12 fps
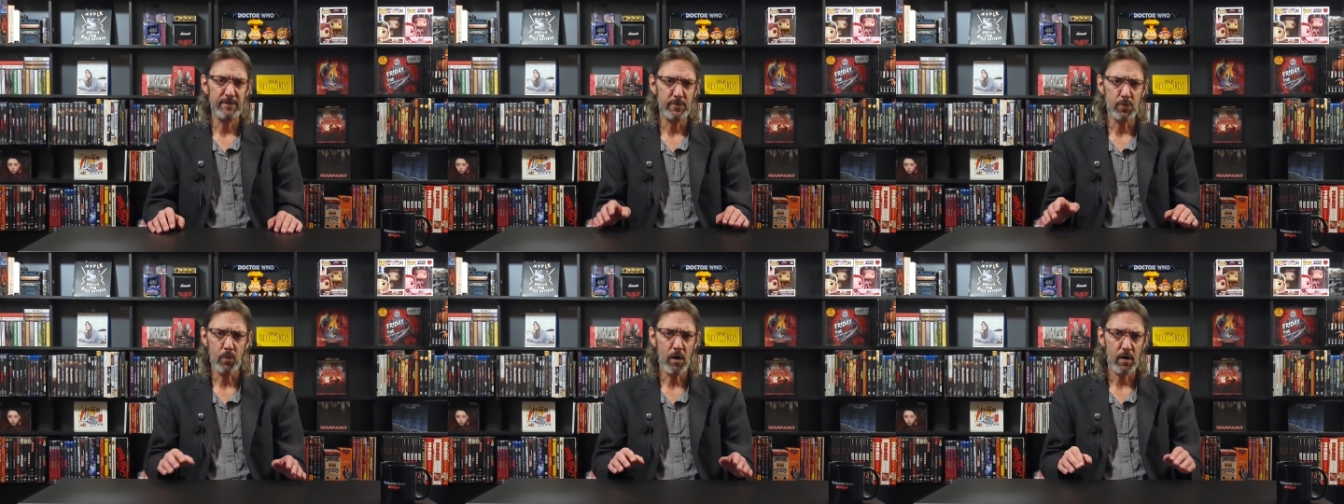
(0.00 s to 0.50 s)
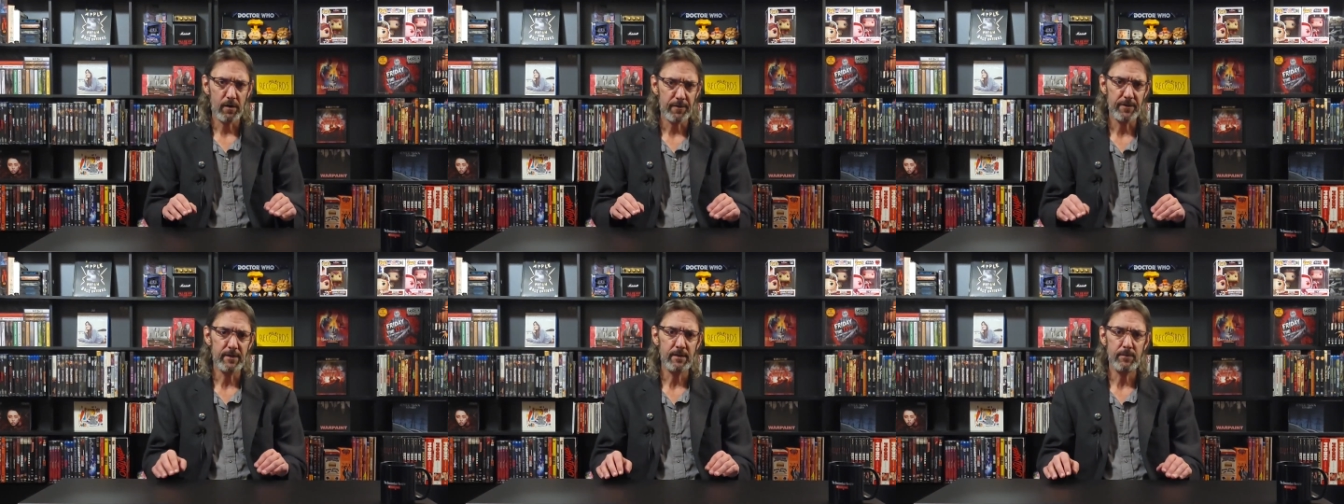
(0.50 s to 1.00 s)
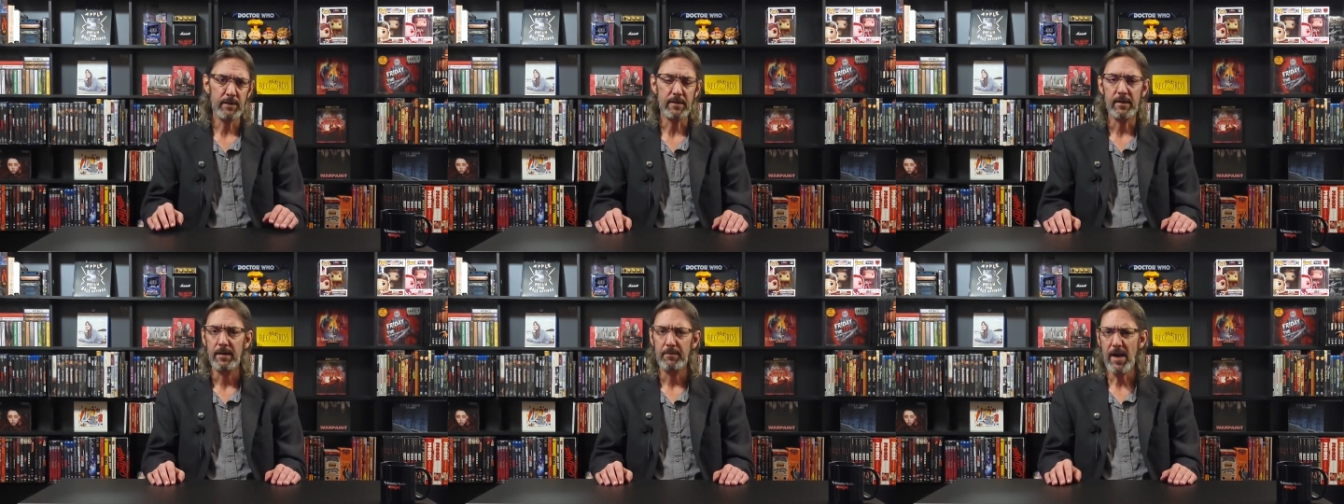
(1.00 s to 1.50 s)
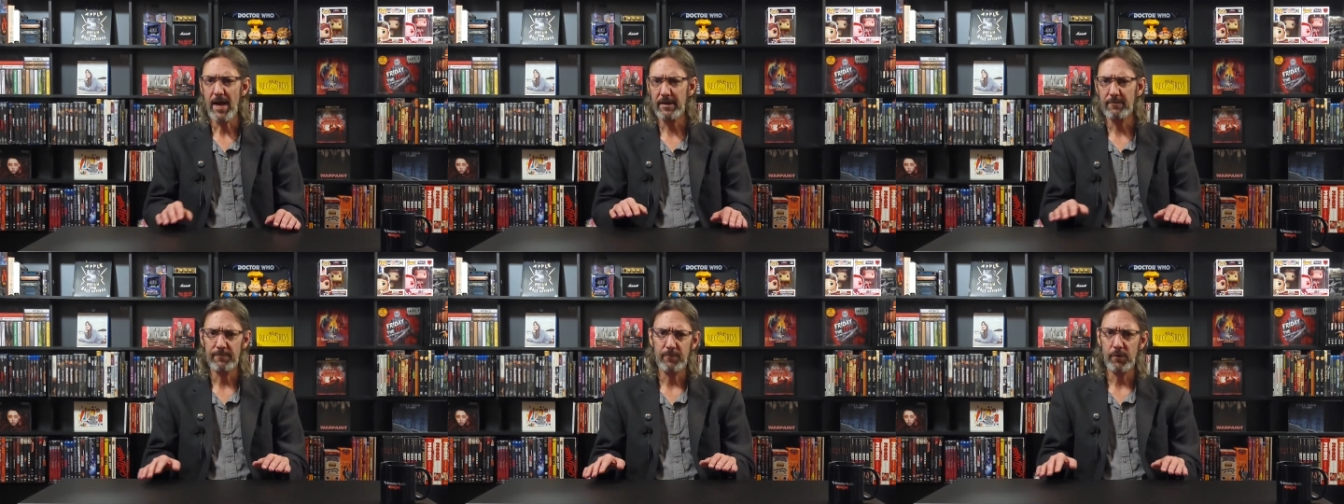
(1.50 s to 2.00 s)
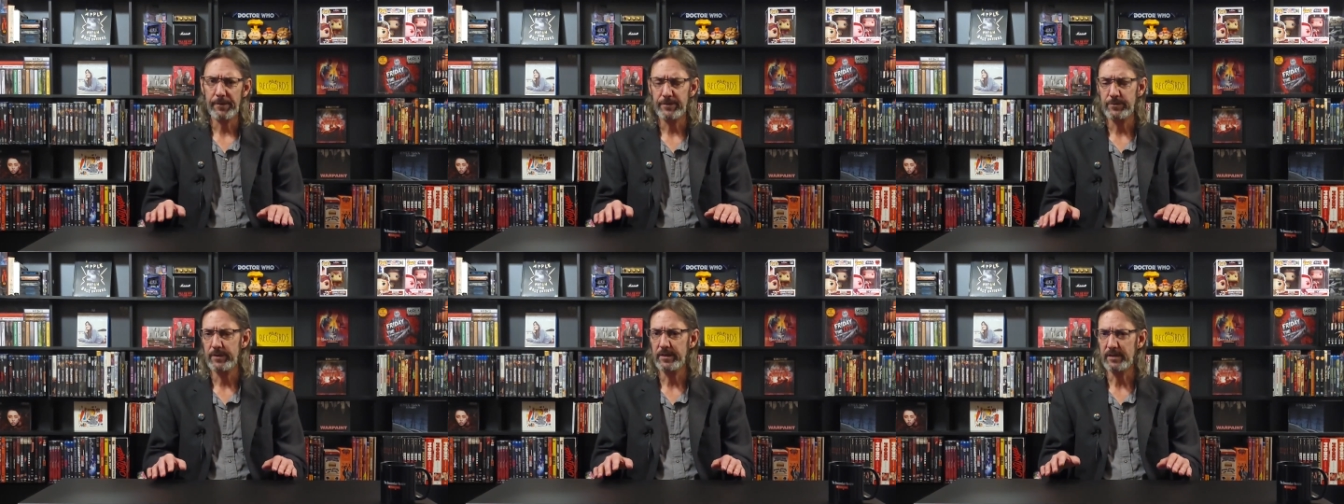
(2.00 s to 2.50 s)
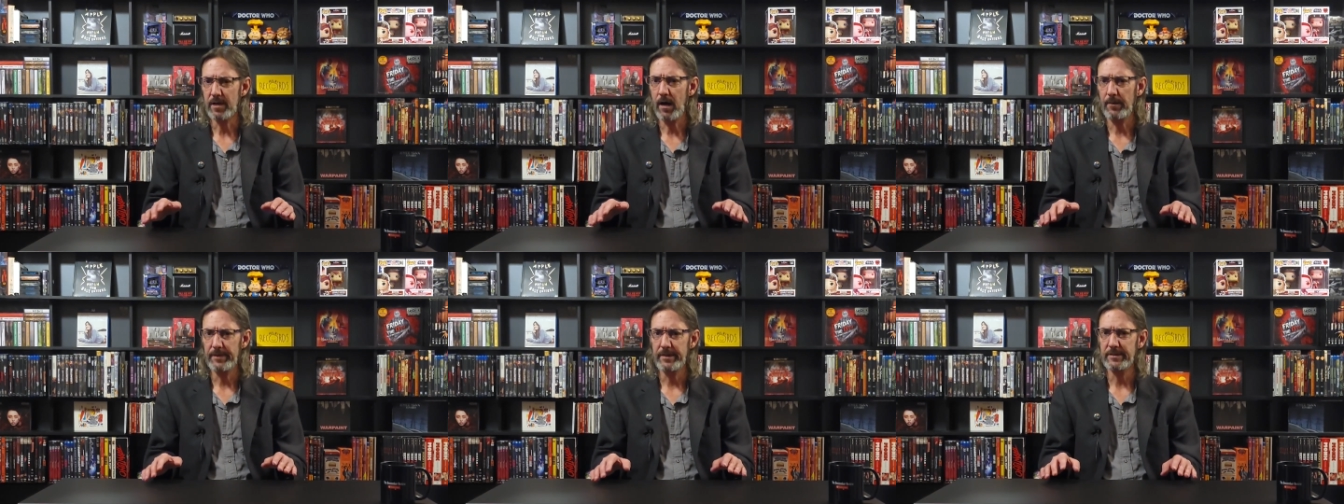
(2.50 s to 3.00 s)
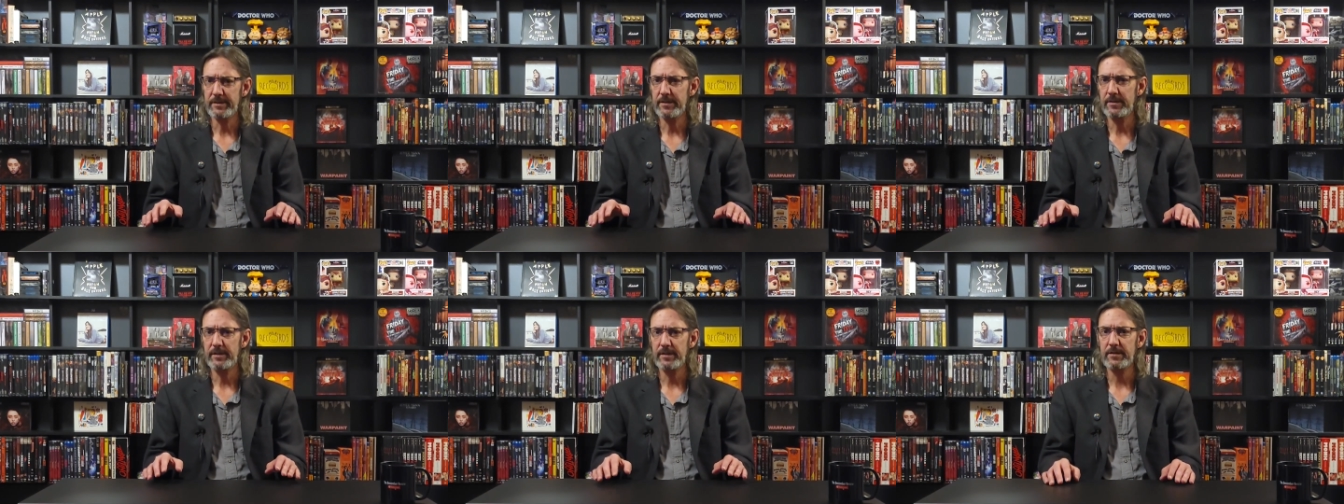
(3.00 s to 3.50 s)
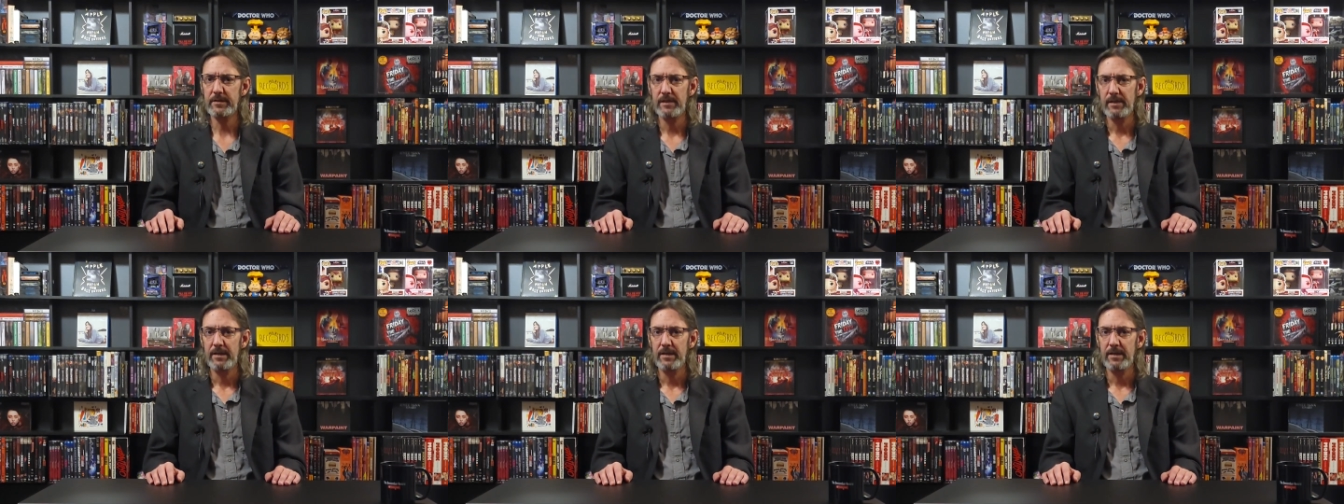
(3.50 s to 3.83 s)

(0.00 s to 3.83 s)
noir theme and back and forth between comedy and serious.